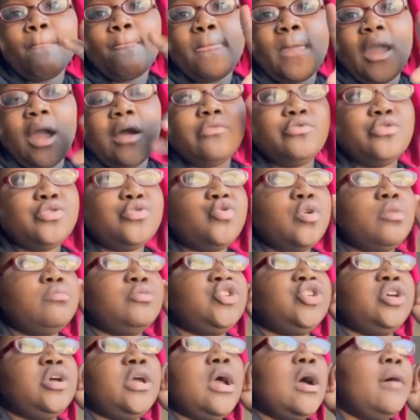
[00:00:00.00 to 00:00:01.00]
I'm here to
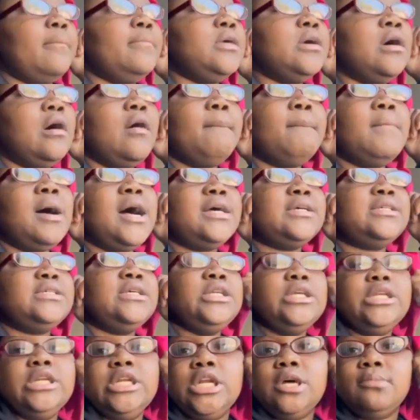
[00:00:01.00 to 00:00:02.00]
show y'all me unboxing
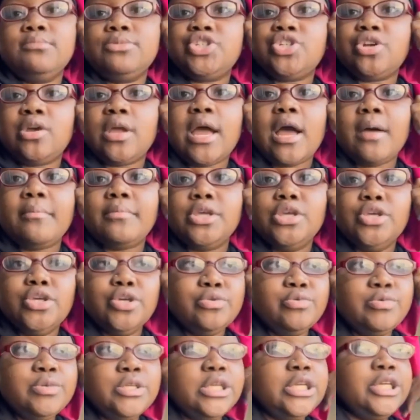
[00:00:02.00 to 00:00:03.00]
it, and I'm going to show y'all me
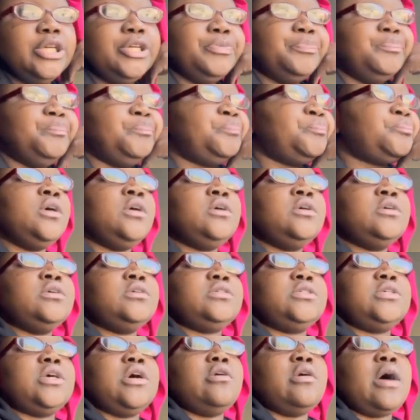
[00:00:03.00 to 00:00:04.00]
using it.
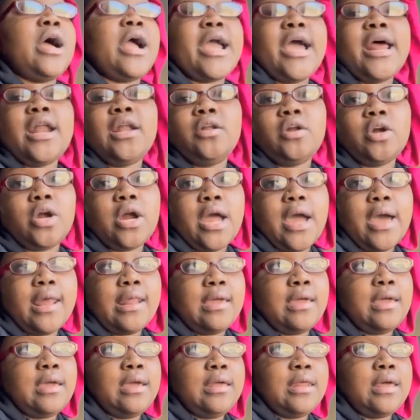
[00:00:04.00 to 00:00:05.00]
So I got to learn how to
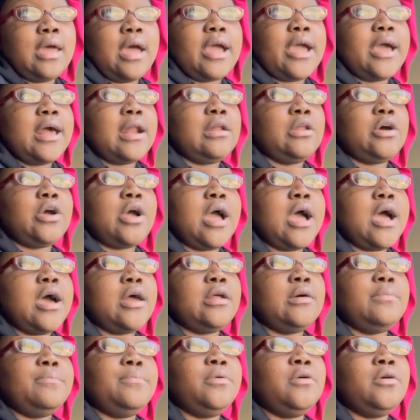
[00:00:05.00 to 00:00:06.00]
edit. I got to learn how
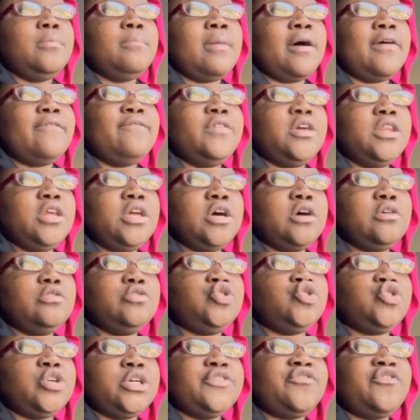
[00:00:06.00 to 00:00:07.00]
to put my videos,
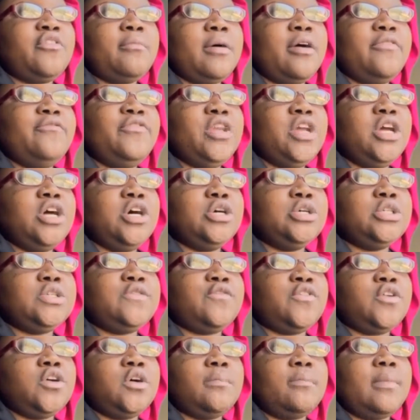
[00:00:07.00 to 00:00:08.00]
transfer my videos
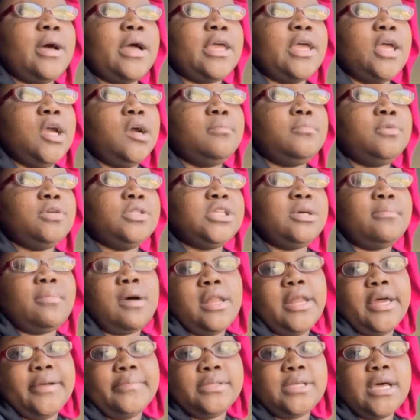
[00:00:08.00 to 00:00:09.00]
from my camera to my
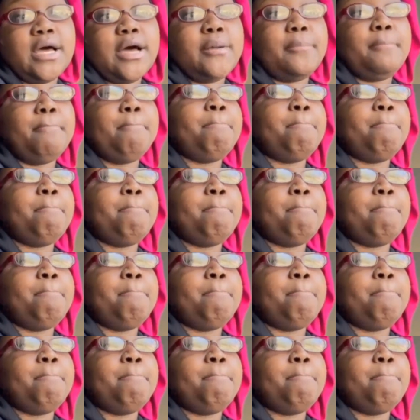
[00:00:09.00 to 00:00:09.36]
laptop.